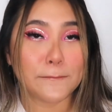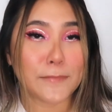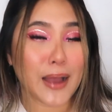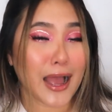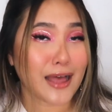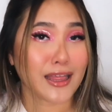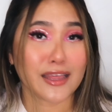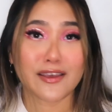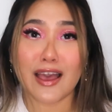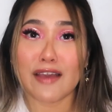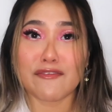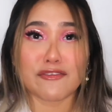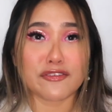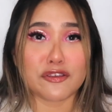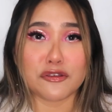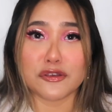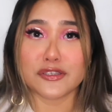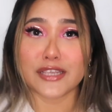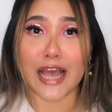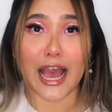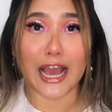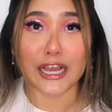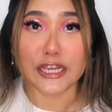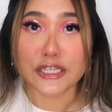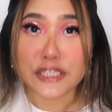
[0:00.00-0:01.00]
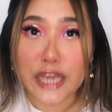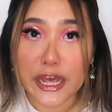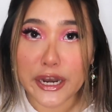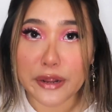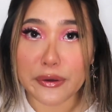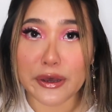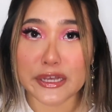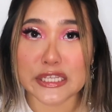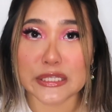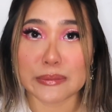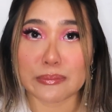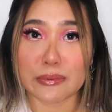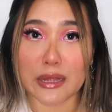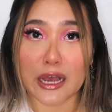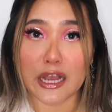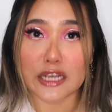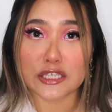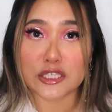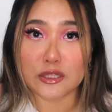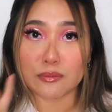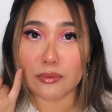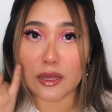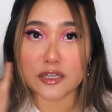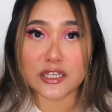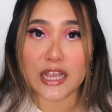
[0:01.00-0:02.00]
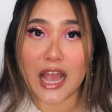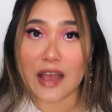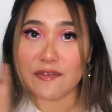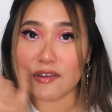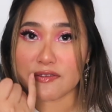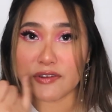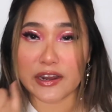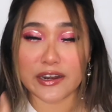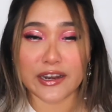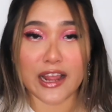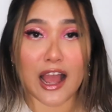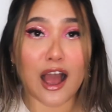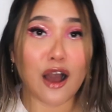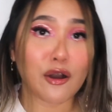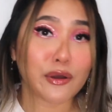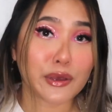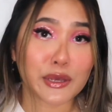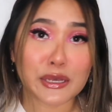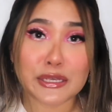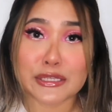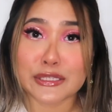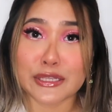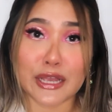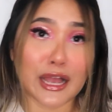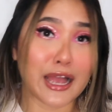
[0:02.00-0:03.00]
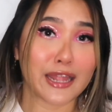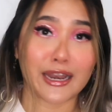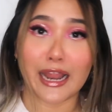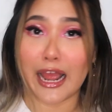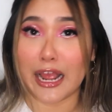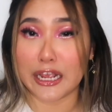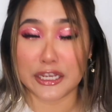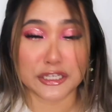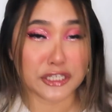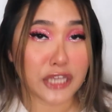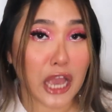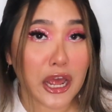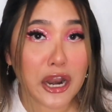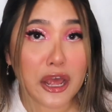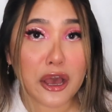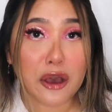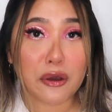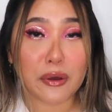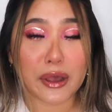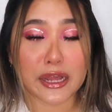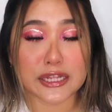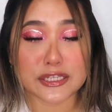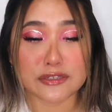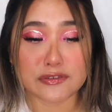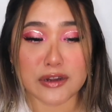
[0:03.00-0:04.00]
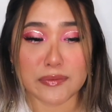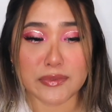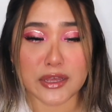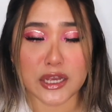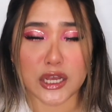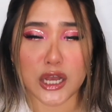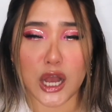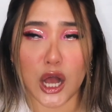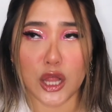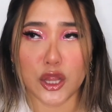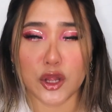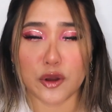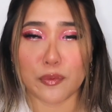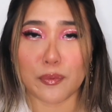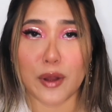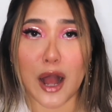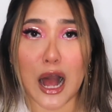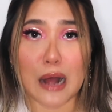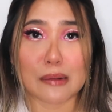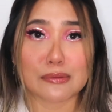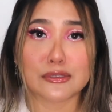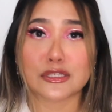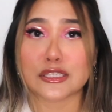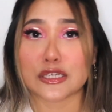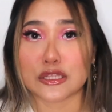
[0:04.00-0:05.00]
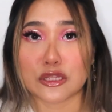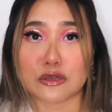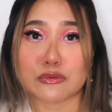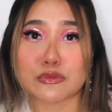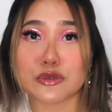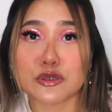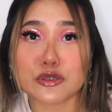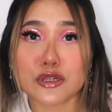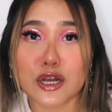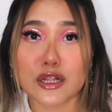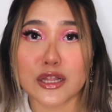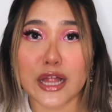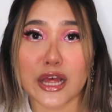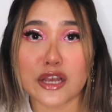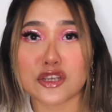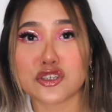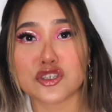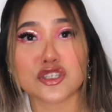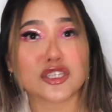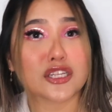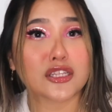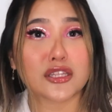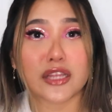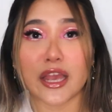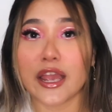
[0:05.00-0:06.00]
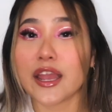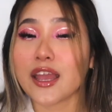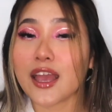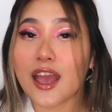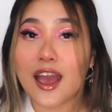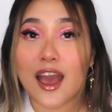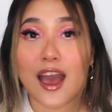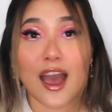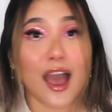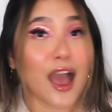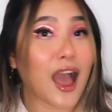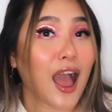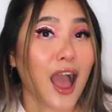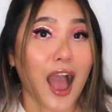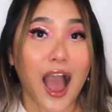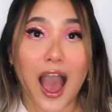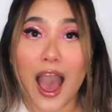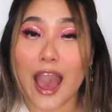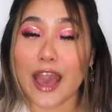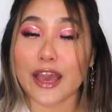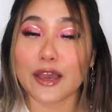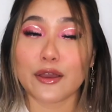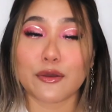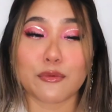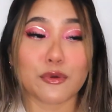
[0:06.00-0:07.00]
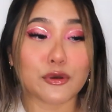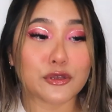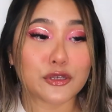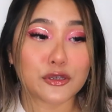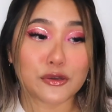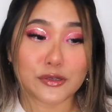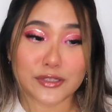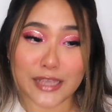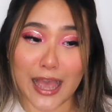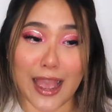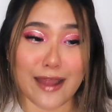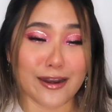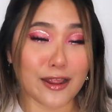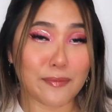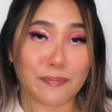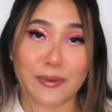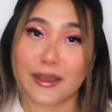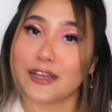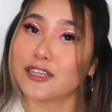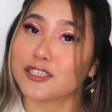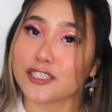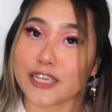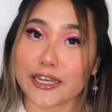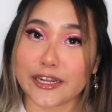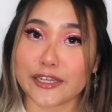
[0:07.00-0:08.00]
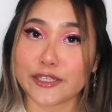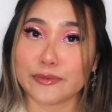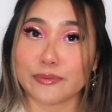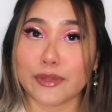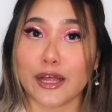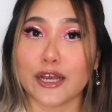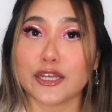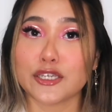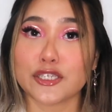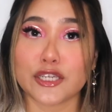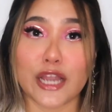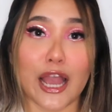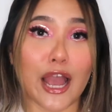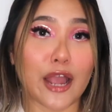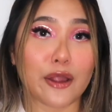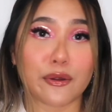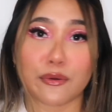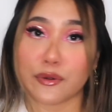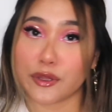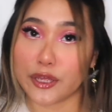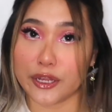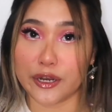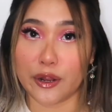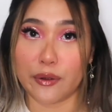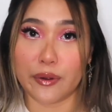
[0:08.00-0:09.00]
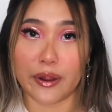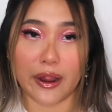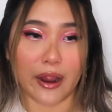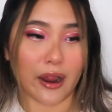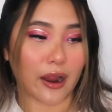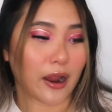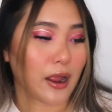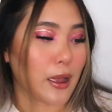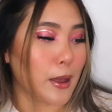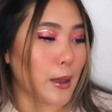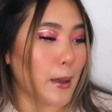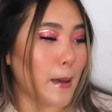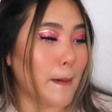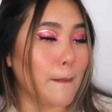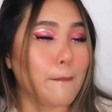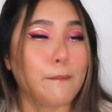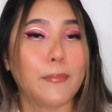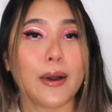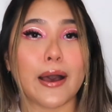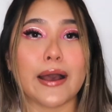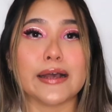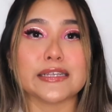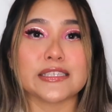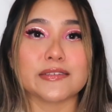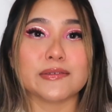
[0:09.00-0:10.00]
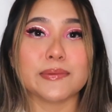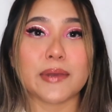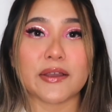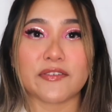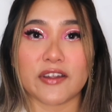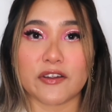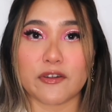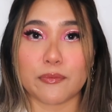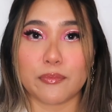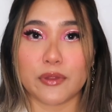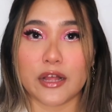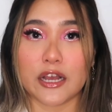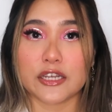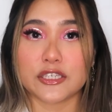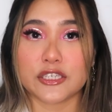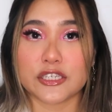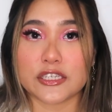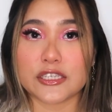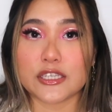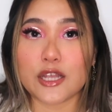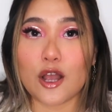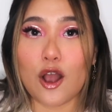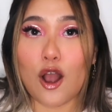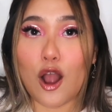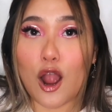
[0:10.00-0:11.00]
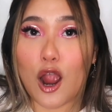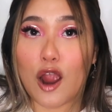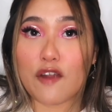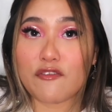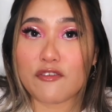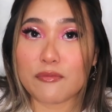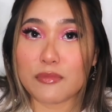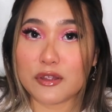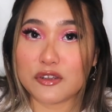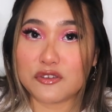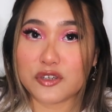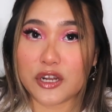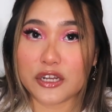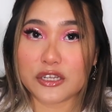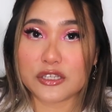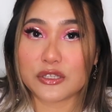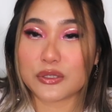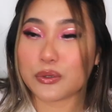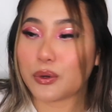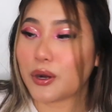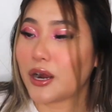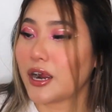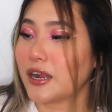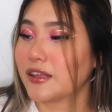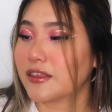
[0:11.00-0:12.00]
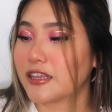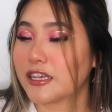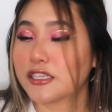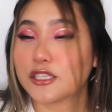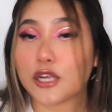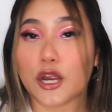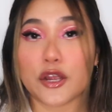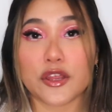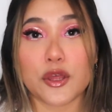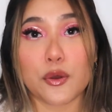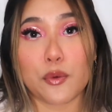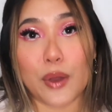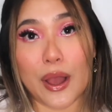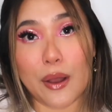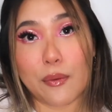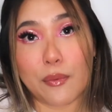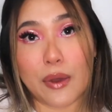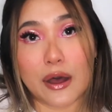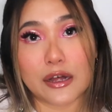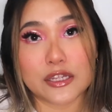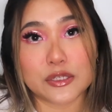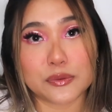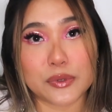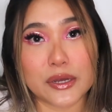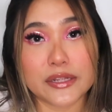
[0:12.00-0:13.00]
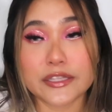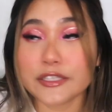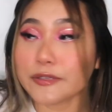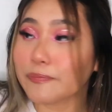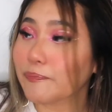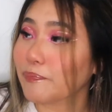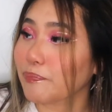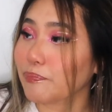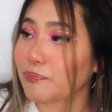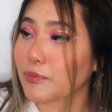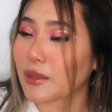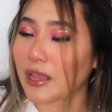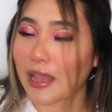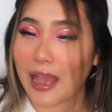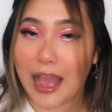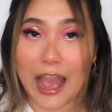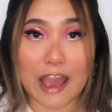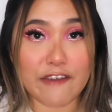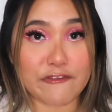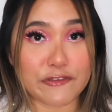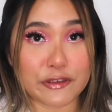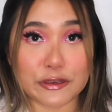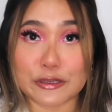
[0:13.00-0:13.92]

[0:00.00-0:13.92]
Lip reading: I even use eyeshadow as blush. The blush I have on right now is an eyeshadow. It's from the ColourPop Sailor Moon collection. Like, I will use any pink shade as blush. I really don't care. But some of my favorite blushes are from the drugstore. These are the Wet n Wild ones. I've